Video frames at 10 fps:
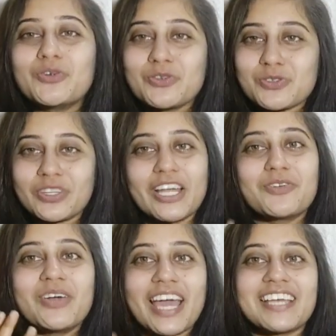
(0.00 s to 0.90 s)
too so
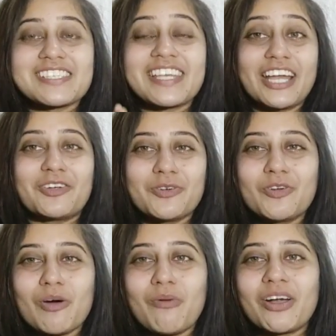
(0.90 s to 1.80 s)
that you guys get
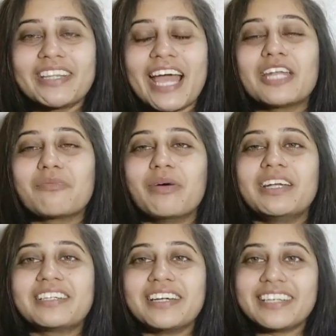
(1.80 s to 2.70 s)
to know about that.
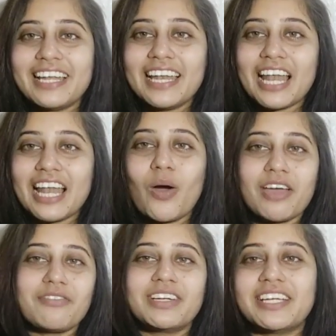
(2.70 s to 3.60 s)
But till now I have